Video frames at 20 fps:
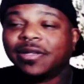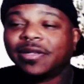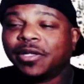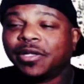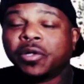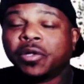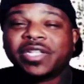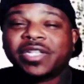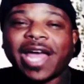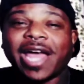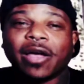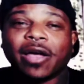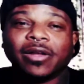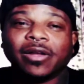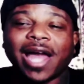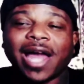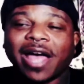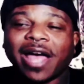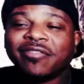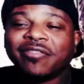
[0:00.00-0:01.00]
Usually I go
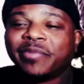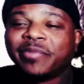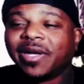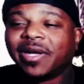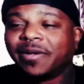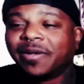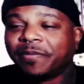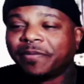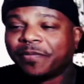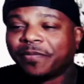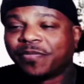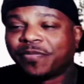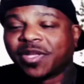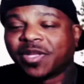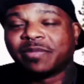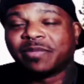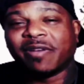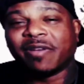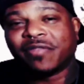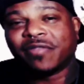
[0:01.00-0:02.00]
live, but
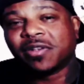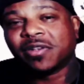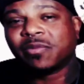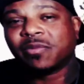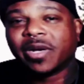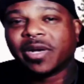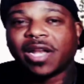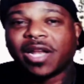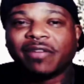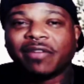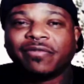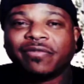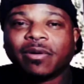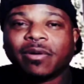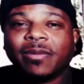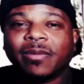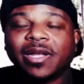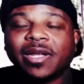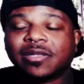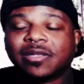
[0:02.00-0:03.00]
this is my first one in like 4
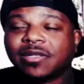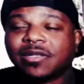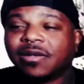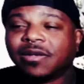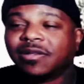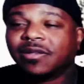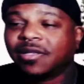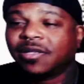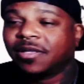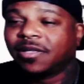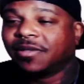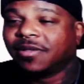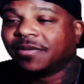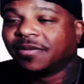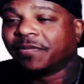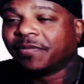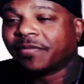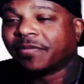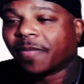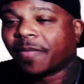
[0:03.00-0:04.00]
months. So
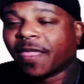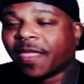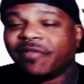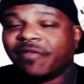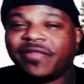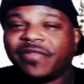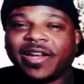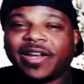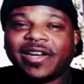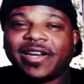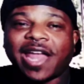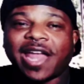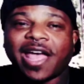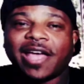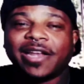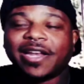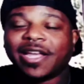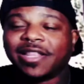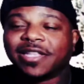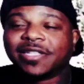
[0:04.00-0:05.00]
I figured that
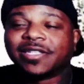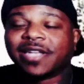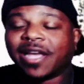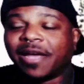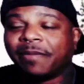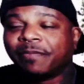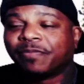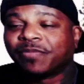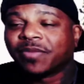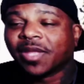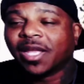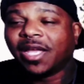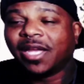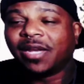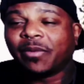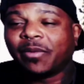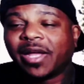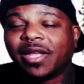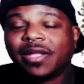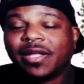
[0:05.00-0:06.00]
out this time.
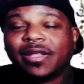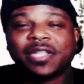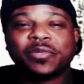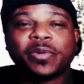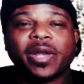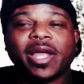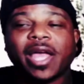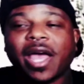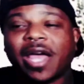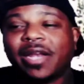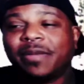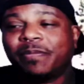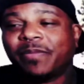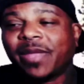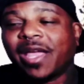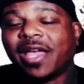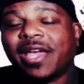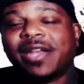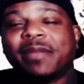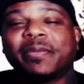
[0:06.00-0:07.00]
Anyway, that's what I got.
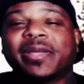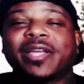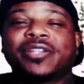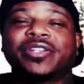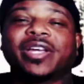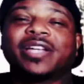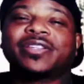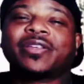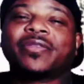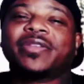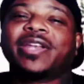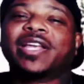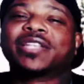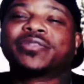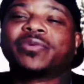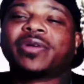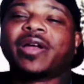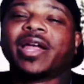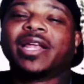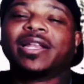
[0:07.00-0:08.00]
And I'm going to catch you guys on the next
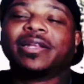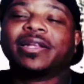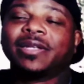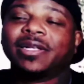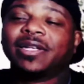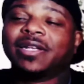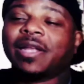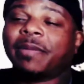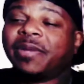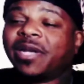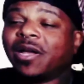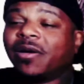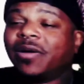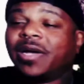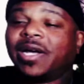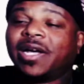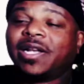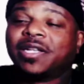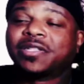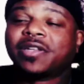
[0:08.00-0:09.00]
one. All right. Let me know.
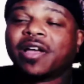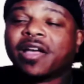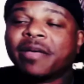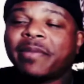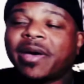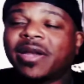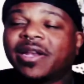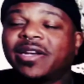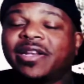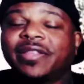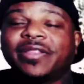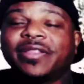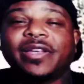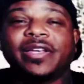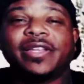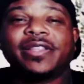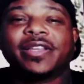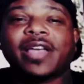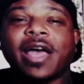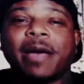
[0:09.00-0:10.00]
Let's talk about it
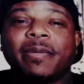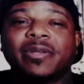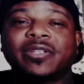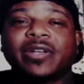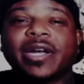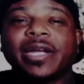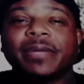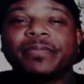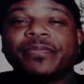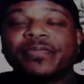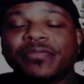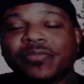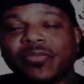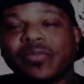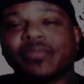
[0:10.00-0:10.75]
in the comments. All right.